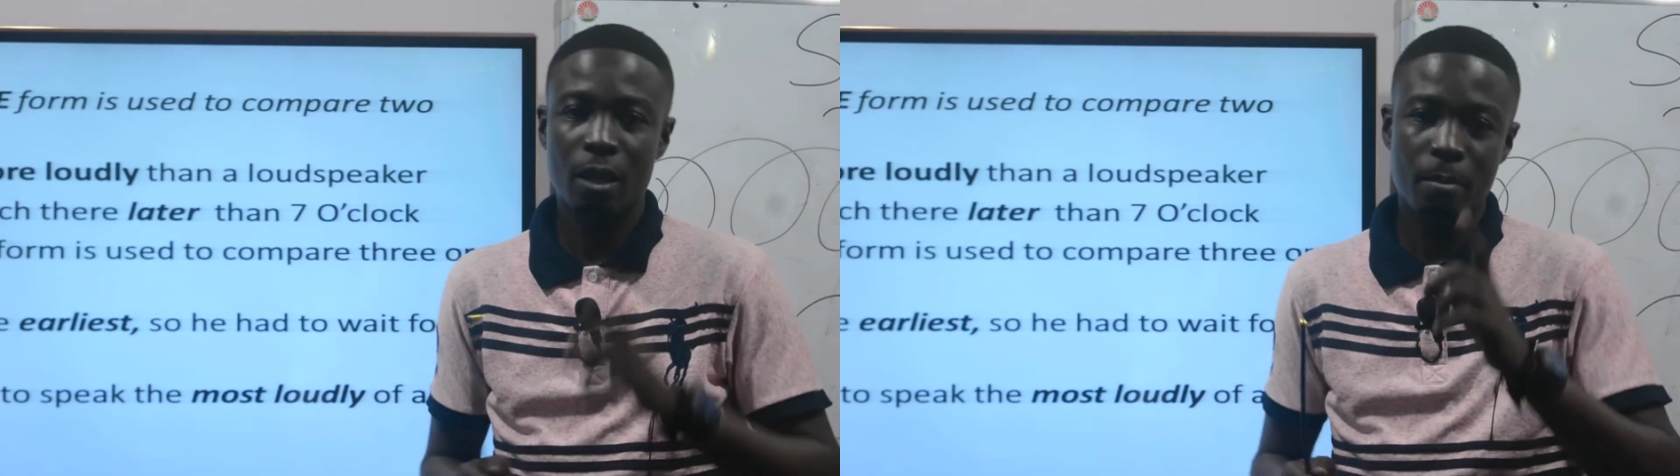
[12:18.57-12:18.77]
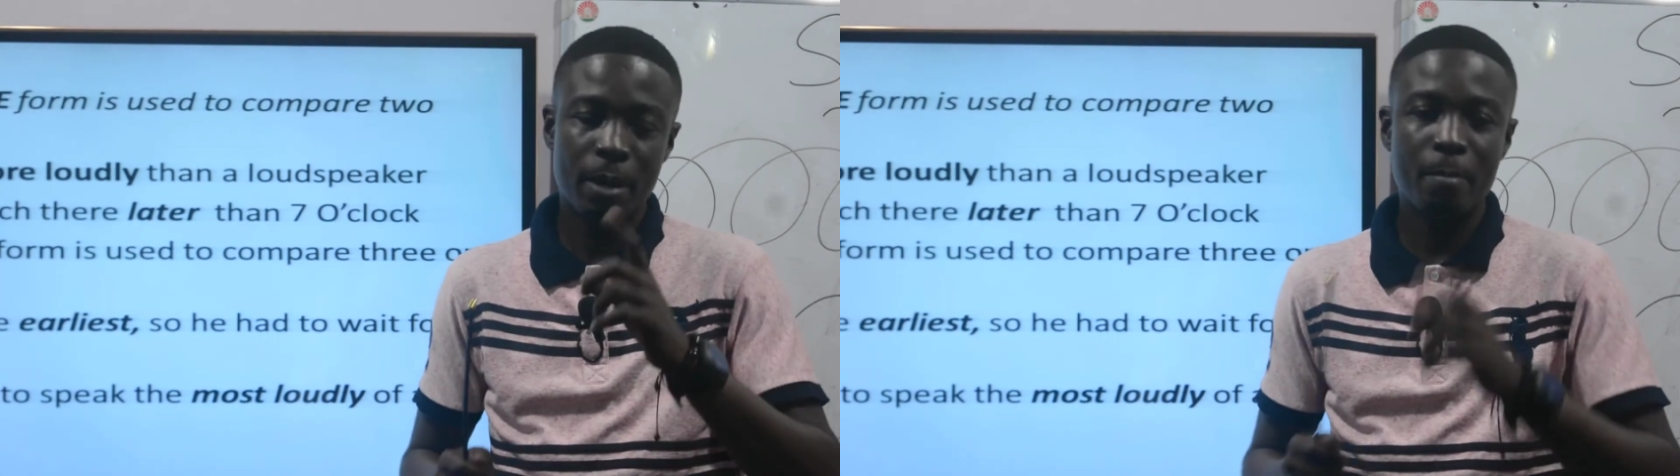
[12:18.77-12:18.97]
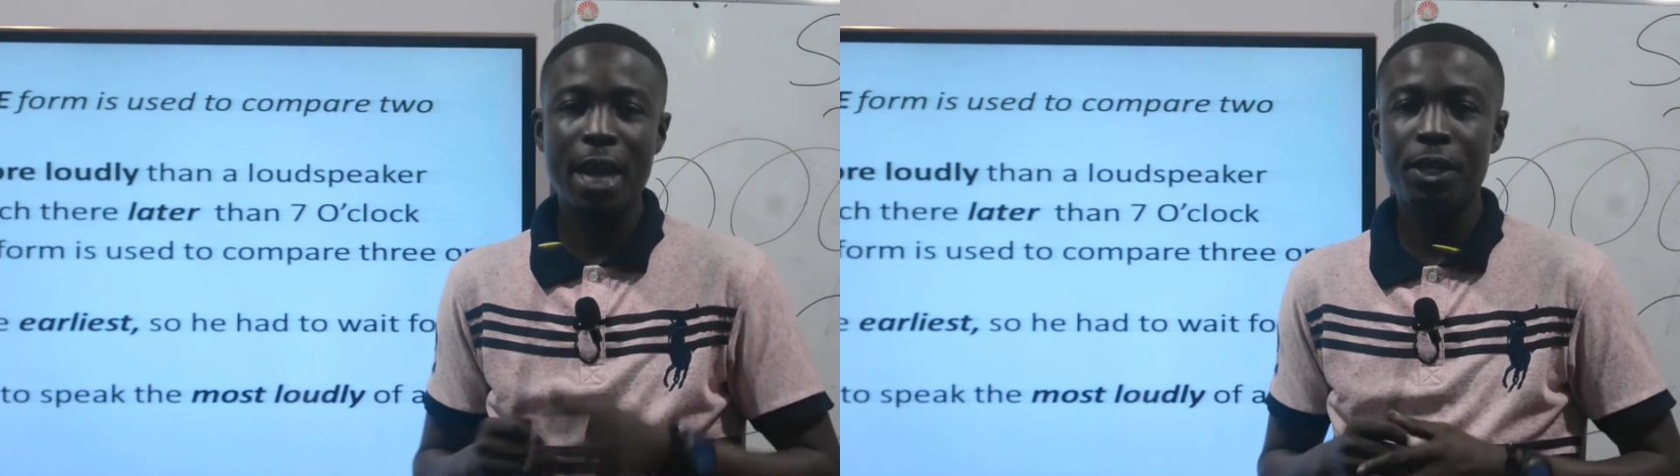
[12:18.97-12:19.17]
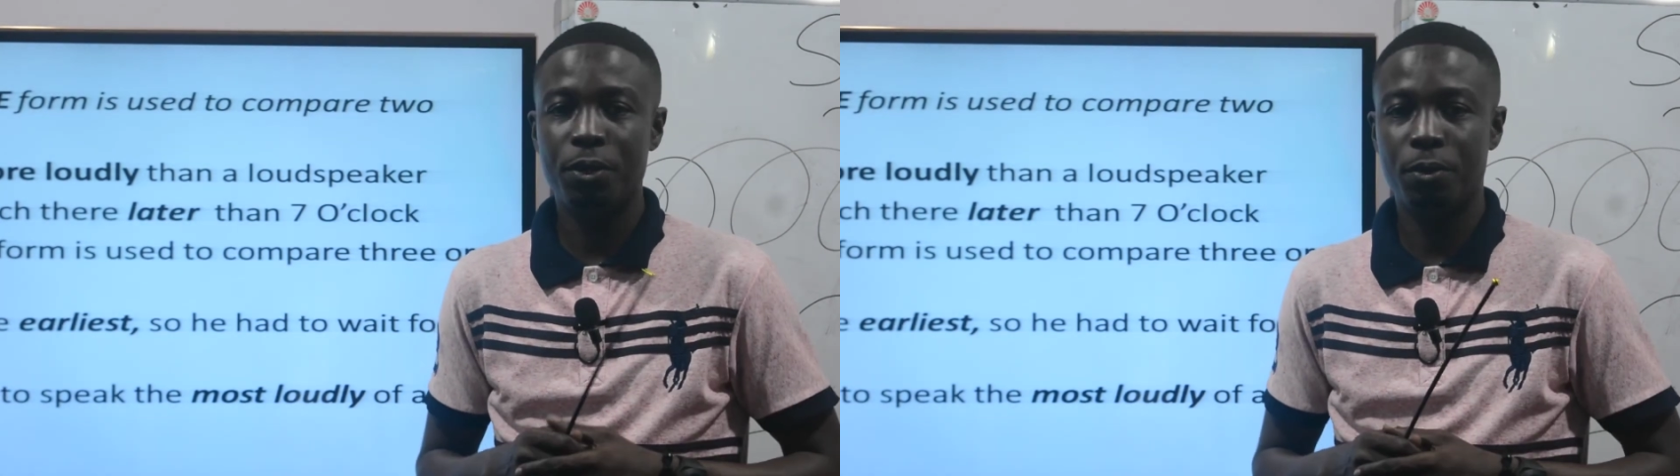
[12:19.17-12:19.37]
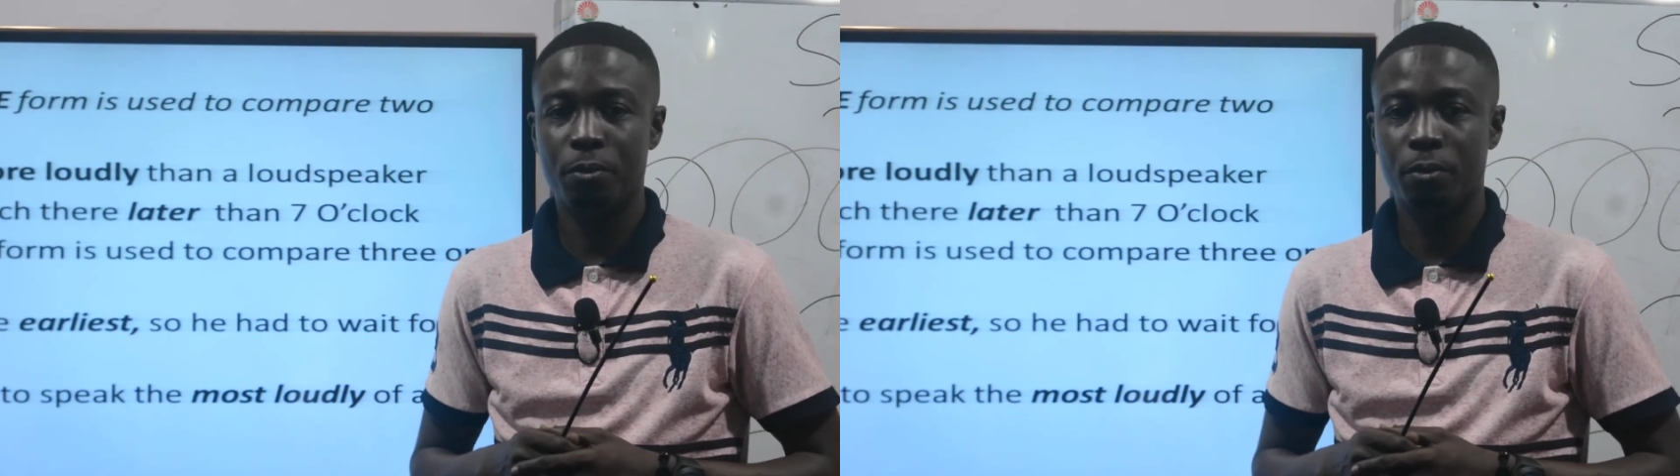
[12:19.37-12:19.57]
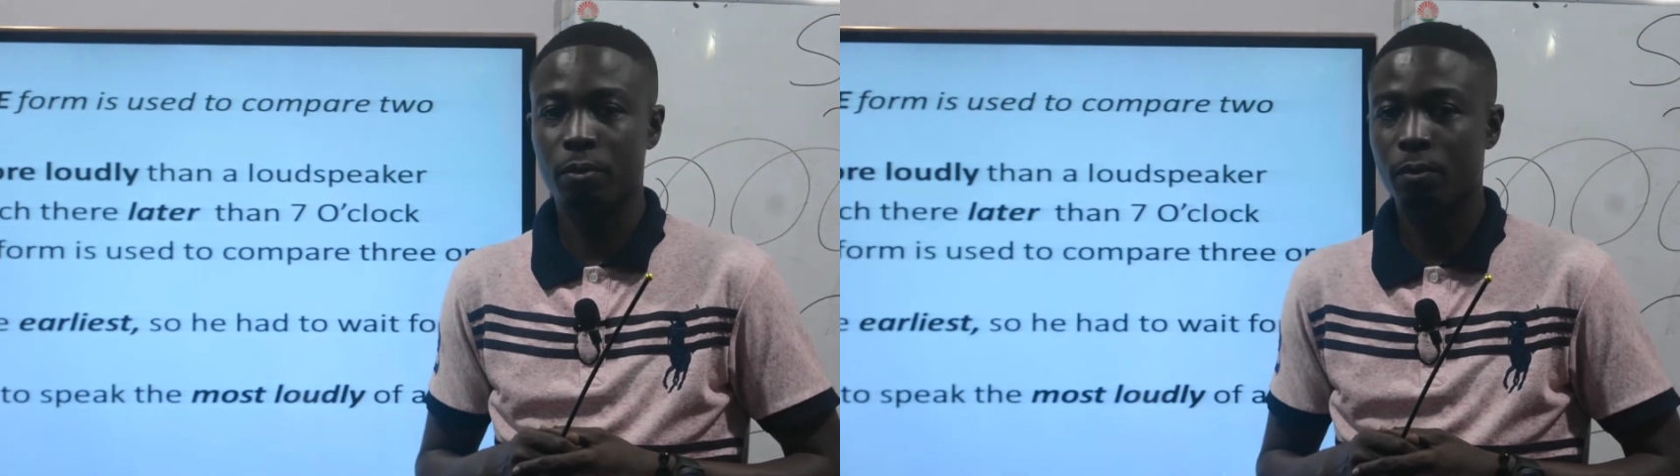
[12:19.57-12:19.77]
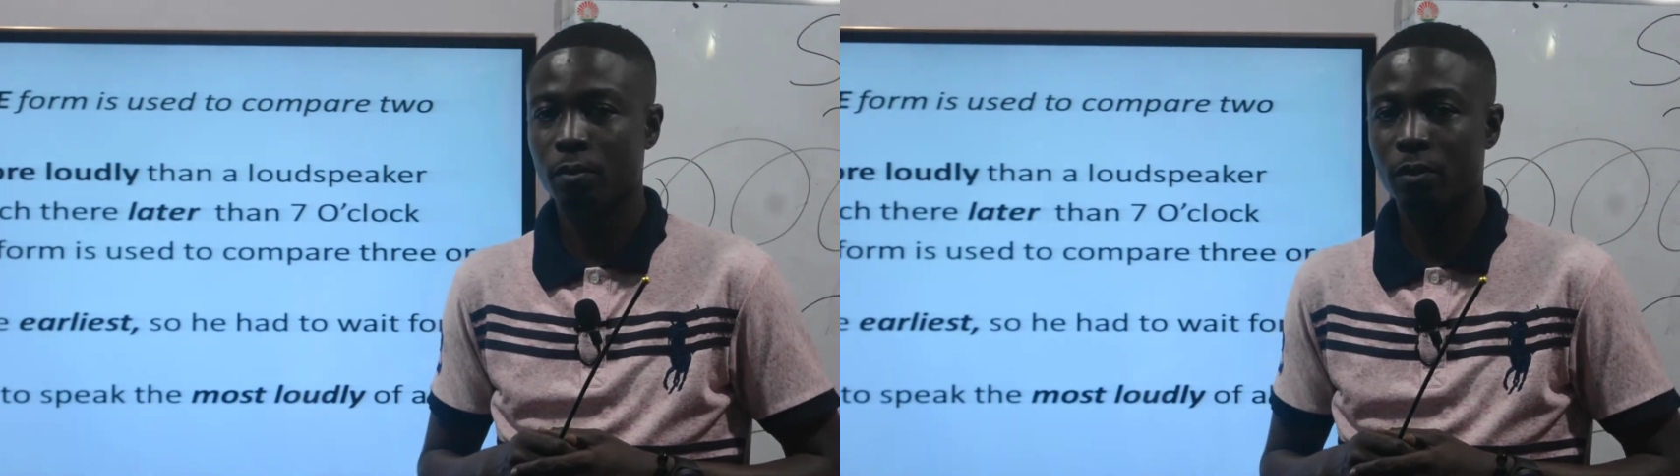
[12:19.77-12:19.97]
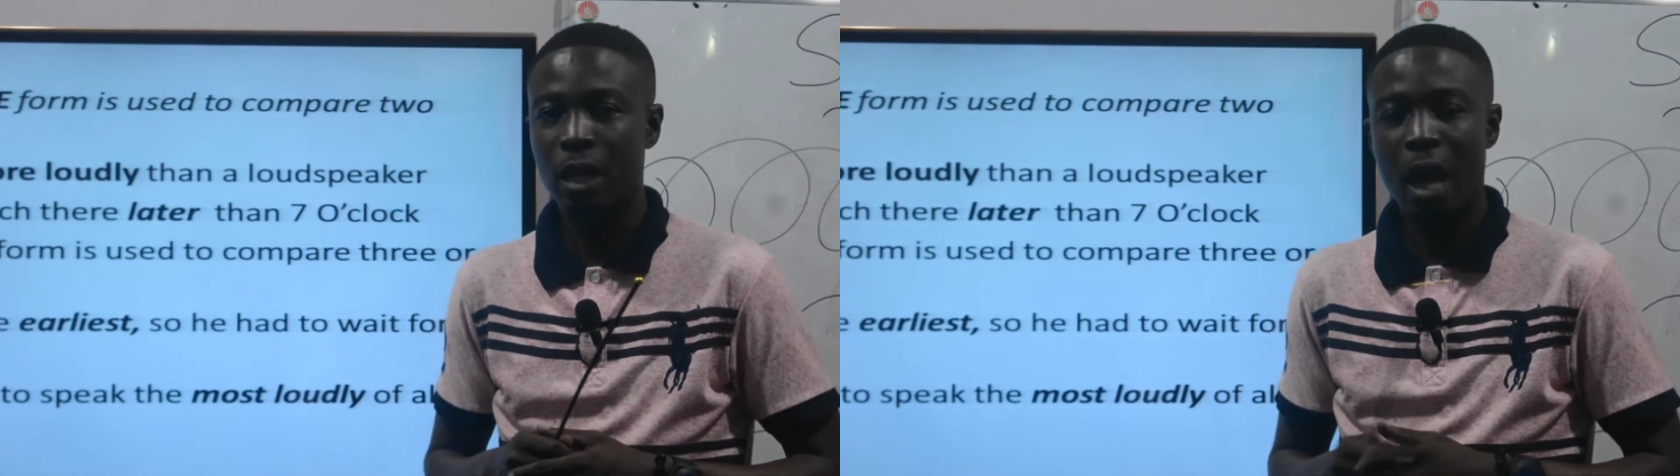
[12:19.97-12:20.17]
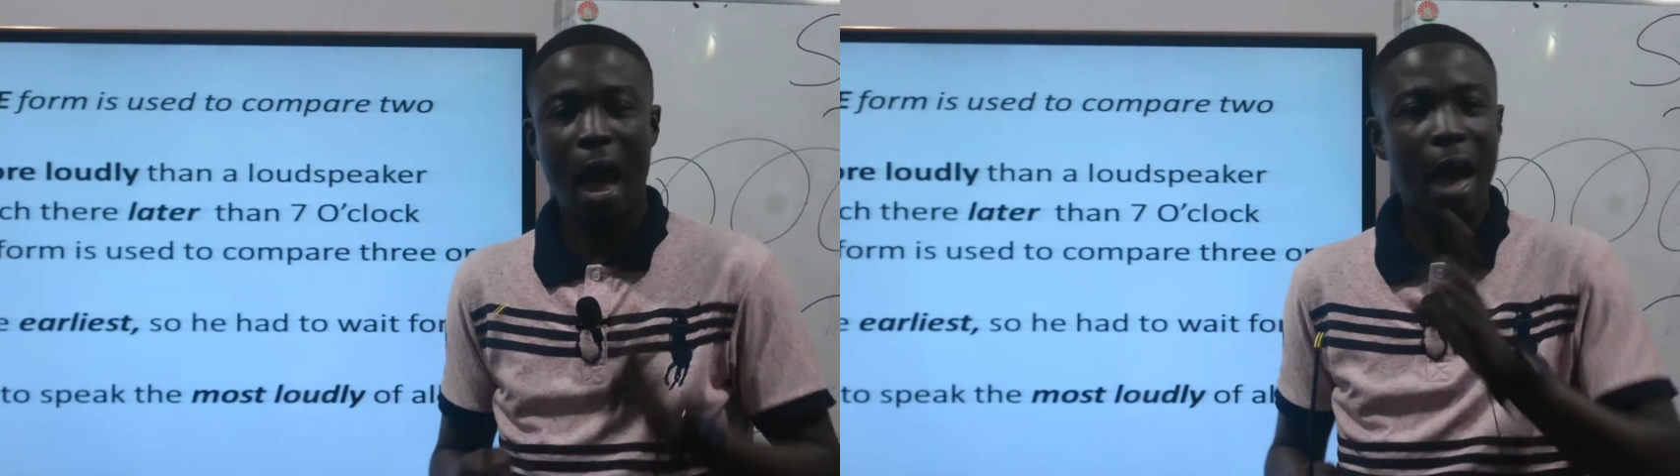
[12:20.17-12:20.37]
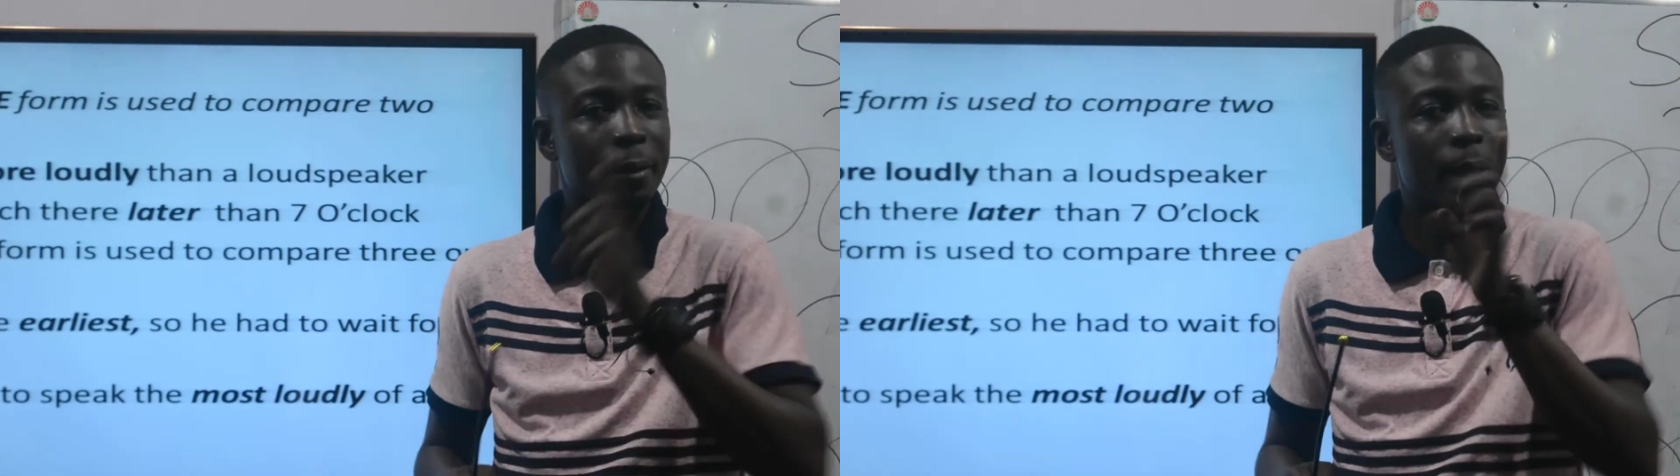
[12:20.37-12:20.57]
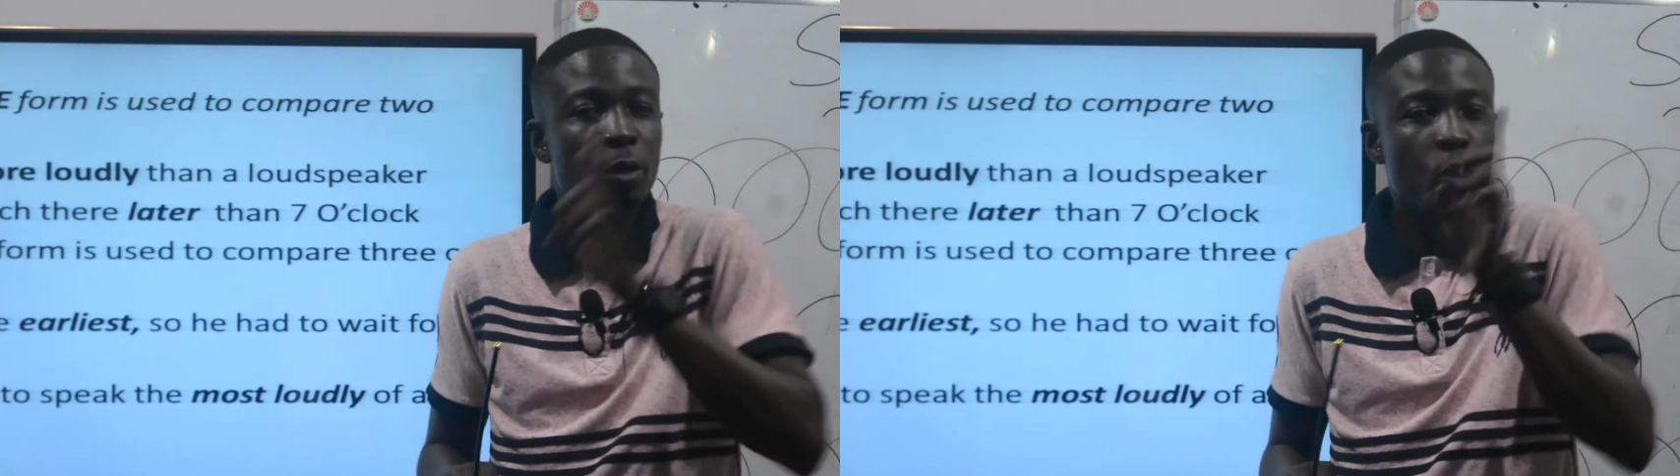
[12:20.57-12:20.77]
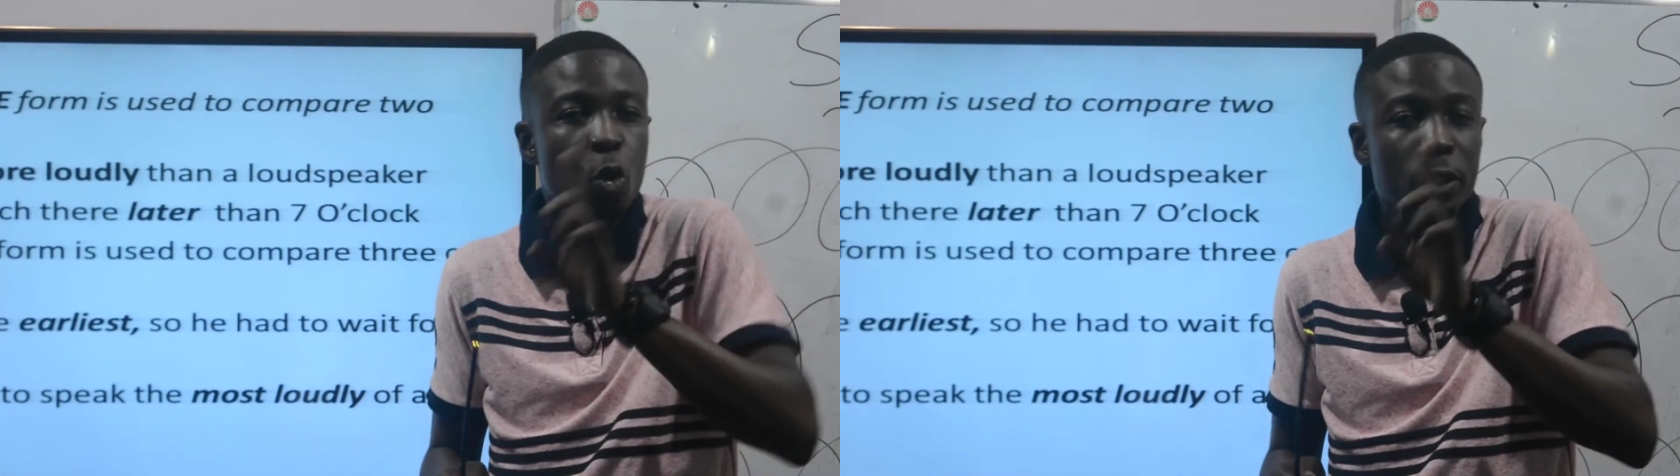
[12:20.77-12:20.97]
But mind you, under no